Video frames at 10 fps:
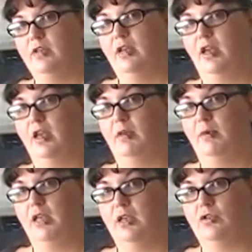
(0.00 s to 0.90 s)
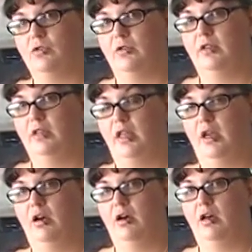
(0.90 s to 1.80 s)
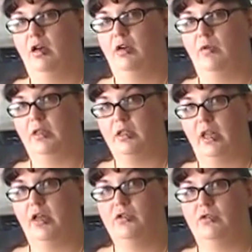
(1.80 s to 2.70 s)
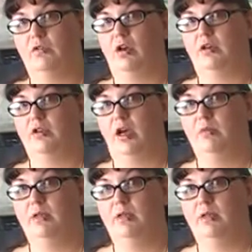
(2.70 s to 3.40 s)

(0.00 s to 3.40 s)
and making sure that they are going to last you a long time,